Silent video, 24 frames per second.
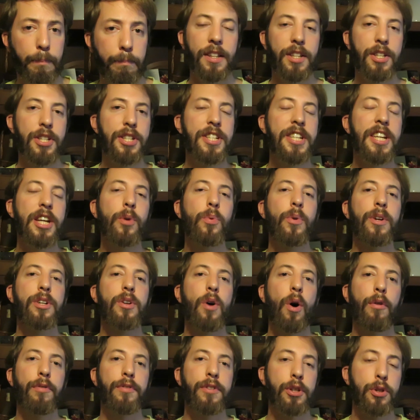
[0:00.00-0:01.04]
The secret
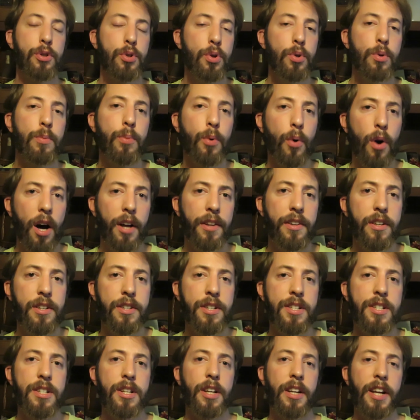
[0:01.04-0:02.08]
of the two
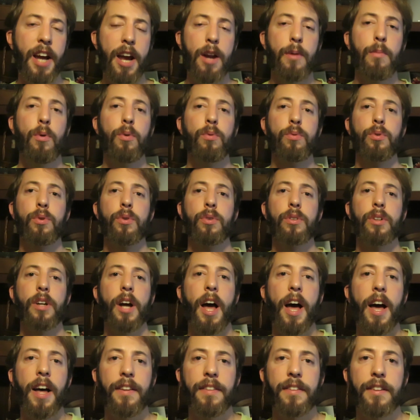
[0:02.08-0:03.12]
brothers, Geirmundur
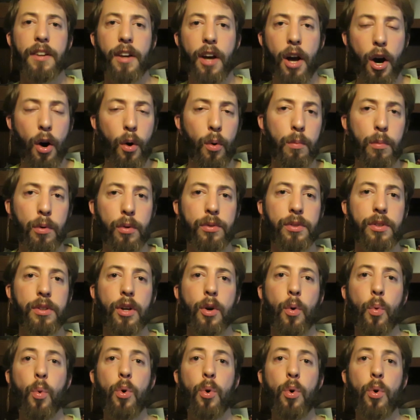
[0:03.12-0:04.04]
and Helmund,